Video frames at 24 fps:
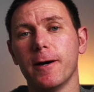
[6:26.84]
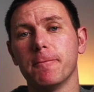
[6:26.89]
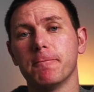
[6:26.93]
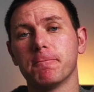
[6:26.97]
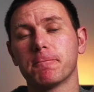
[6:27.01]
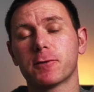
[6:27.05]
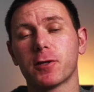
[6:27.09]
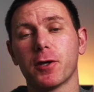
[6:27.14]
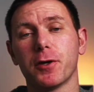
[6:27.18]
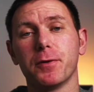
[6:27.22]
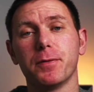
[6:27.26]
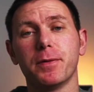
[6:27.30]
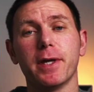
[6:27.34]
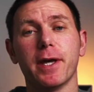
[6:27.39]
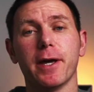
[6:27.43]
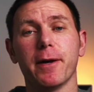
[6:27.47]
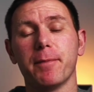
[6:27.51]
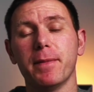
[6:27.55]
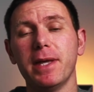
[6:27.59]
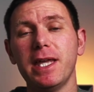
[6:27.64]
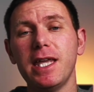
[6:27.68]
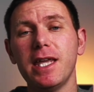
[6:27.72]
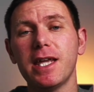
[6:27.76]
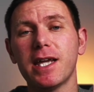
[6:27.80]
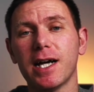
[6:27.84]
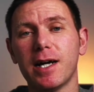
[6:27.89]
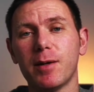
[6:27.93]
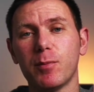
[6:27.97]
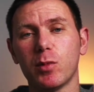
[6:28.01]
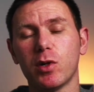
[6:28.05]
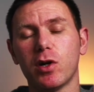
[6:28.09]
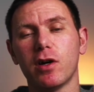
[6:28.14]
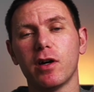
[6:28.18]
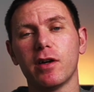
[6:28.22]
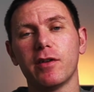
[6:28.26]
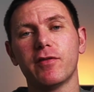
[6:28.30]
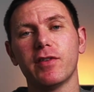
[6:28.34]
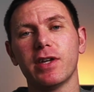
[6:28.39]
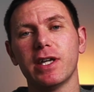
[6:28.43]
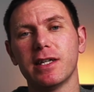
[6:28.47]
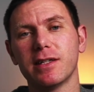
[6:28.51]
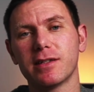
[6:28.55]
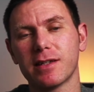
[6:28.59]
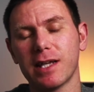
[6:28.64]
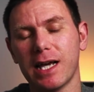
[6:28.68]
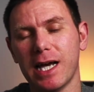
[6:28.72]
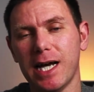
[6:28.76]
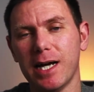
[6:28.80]
So yeah, Ecamm Live
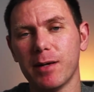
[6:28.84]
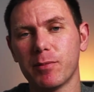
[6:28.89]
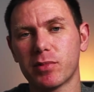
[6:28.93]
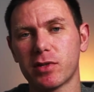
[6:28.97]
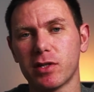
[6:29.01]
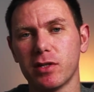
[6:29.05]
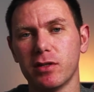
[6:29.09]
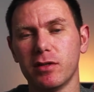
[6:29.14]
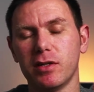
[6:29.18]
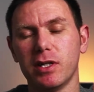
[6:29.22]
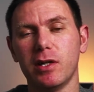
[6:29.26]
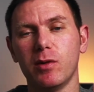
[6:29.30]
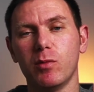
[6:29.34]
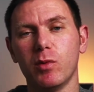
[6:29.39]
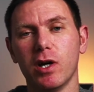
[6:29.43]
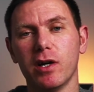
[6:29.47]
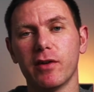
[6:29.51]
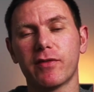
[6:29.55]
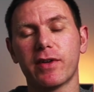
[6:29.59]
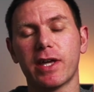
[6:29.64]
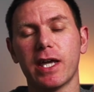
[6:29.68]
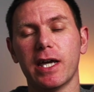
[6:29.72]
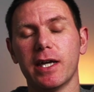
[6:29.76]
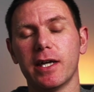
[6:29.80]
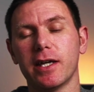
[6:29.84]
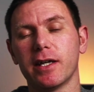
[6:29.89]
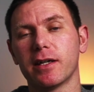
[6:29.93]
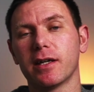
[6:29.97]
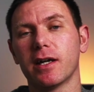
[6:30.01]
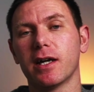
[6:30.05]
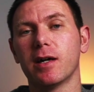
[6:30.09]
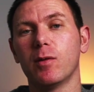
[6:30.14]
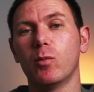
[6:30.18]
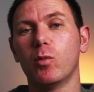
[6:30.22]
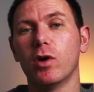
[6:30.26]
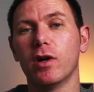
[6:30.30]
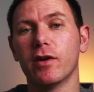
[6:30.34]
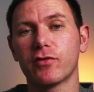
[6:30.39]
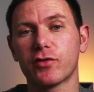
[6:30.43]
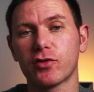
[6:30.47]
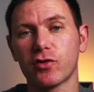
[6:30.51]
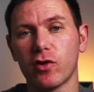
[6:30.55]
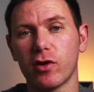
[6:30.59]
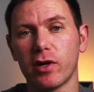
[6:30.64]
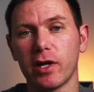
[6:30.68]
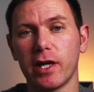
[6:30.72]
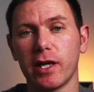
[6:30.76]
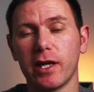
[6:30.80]
is absolutely worth getting and worth
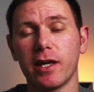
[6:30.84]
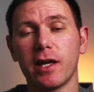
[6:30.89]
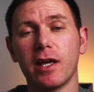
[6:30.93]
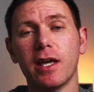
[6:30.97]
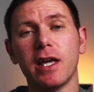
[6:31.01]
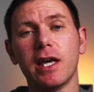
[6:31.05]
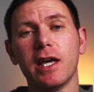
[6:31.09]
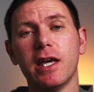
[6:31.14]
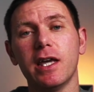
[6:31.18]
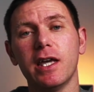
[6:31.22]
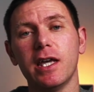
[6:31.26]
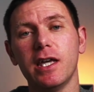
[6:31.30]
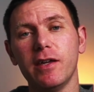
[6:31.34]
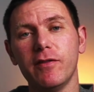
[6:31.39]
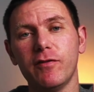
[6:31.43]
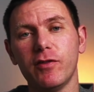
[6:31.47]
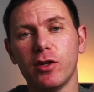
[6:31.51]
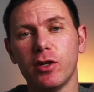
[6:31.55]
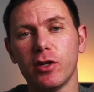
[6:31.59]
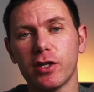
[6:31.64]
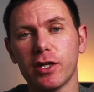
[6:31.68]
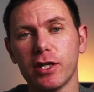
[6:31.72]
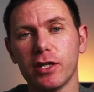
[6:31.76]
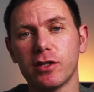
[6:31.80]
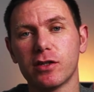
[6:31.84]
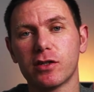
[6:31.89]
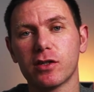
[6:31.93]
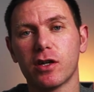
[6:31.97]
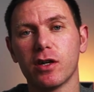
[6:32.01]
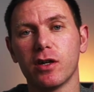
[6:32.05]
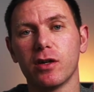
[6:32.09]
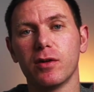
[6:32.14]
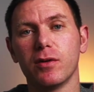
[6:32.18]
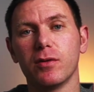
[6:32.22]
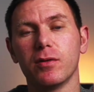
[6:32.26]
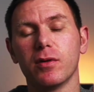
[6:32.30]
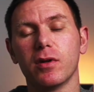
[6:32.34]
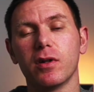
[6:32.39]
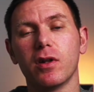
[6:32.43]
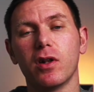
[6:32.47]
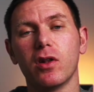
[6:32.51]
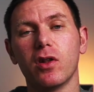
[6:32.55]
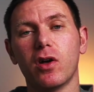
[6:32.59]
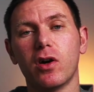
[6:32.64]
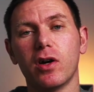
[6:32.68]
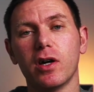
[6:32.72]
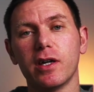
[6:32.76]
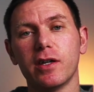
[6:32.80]
trying if you're looking to go
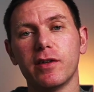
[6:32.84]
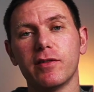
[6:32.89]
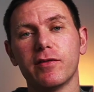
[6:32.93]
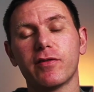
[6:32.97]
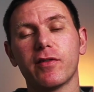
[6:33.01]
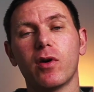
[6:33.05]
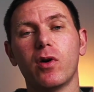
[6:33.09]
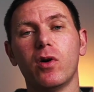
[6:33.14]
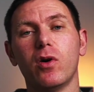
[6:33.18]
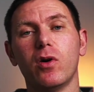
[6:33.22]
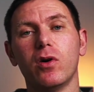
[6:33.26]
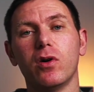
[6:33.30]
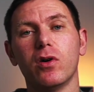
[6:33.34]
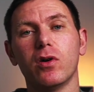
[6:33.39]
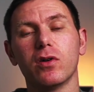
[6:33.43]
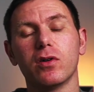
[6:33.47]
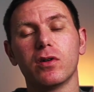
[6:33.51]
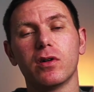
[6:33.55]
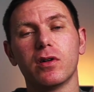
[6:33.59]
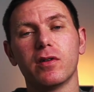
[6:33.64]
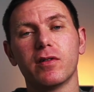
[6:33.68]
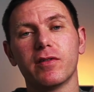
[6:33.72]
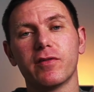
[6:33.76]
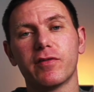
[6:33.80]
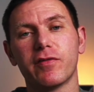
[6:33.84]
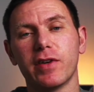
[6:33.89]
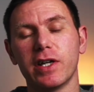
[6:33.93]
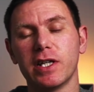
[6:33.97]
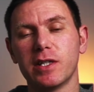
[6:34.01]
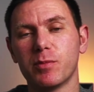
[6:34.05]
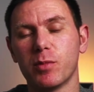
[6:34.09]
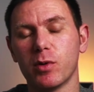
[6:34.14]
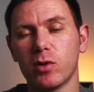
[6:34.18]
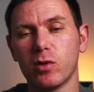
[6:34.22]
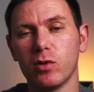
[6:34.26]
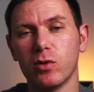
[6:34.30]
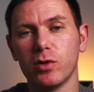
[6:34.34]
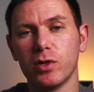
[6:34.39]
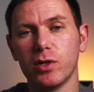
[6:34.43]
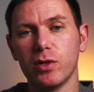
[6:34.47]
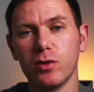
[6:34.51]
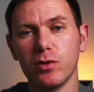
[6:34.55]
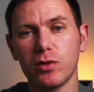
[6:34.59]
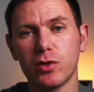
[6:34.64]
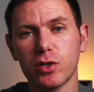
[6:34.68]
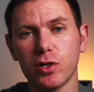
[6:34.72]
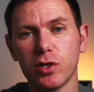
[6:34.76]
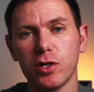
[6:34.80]
live on Facebook or
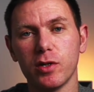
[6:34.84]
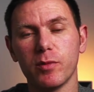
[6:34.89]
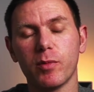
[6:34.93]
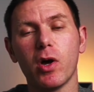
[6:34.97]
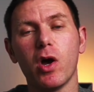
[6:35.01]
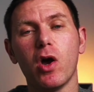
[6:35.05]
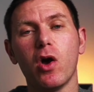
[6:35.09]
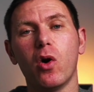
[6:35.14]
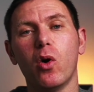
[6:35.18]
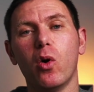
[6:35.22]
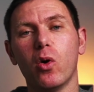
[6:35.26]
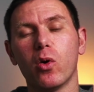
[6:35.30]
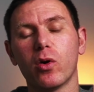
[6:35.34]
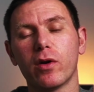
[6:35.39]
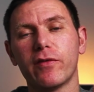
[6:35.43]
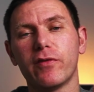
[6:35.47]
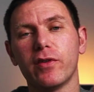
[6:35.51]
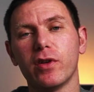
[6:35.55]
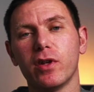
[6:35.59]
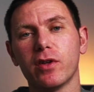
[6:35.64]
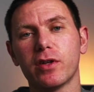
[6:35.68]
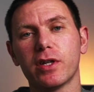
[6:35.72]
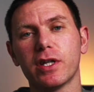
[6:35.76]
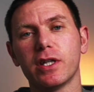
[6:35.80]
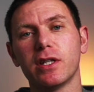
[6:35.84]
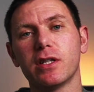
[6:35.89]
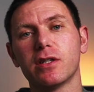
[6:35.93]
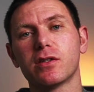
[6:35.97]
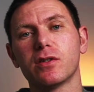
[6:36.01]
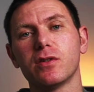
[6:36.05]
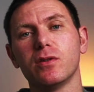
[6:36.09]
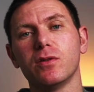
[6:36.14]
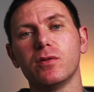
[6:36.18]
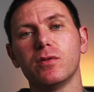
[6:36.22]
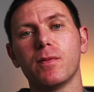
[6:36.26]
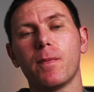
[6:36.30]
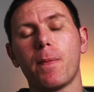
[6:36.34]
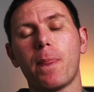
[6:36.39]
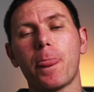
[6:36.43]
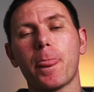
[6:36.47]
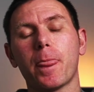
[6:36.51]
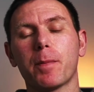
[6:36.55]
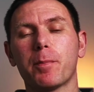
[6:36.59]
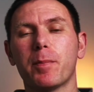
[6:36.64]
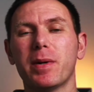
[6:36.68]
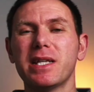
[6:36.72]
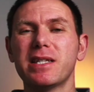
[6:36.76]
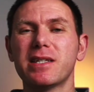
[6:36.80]
YouTube, or if you're looking to
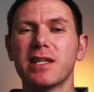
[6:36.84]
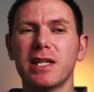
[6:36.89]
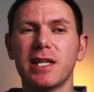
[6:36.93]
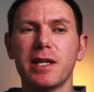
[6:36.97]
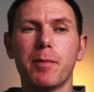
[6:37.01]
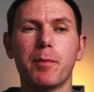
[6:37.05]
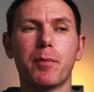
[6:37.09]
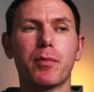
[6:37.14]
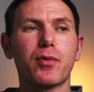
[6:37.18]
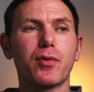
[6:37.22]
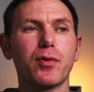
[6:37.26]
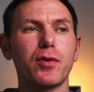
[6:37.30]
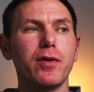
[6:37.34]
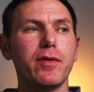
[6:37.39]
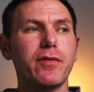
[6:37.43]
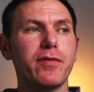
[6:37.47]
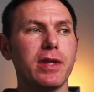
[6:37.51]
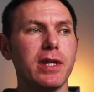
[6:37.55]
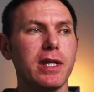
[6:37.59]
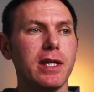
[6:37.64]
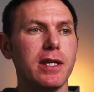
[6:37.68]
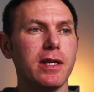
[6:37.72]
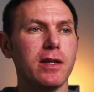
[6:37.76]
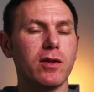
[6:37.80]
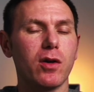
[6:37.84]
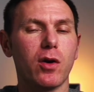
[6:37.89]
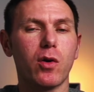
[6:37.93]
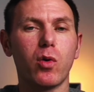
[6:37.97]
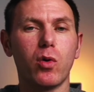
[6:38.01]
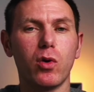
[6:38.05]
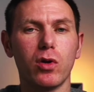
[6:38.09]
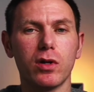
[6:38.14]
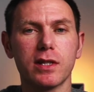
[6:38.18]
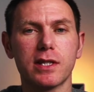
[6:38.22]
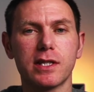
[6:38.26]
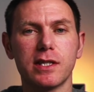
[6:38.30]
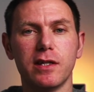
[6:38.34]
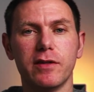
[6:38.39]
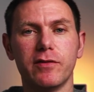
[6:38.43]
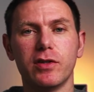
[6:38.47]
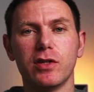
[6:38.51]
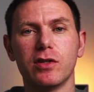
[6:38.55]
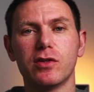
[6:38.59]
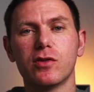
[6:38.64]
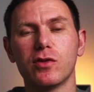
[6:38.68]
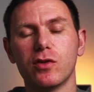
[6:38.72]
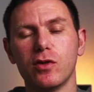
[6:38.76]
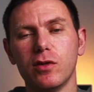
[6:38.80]
basically improve the quality of
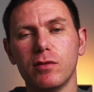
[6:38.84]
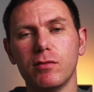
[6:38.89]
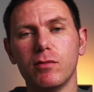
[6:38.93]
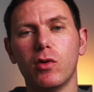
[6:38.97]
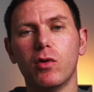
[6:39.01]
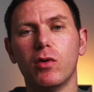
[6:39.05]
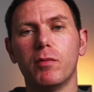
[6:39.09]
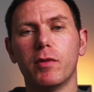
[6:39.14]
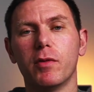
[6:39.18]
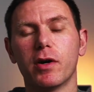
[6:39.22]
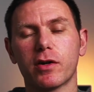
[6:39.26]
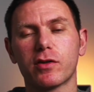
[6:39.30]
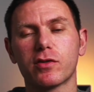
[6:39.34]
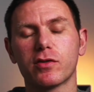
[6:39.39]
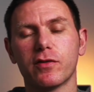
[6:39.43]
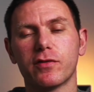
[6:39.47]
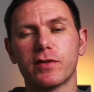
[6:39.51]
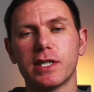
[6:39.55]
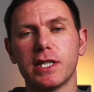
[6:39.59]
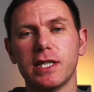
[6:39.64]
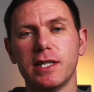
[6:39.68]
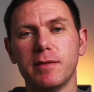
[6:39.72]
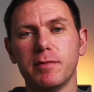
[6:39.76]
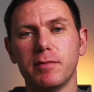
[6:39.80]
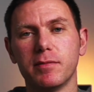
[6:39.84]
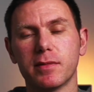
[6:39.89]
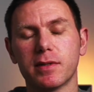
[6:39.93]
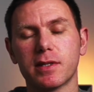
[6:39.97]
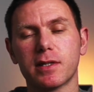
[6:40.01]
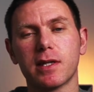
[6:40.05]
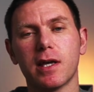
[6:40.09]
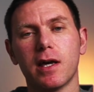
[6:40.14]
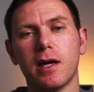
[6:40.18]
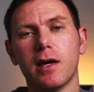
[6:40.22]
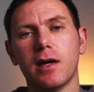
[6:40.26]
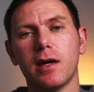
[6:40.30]
your Zoom or Microsoft Teams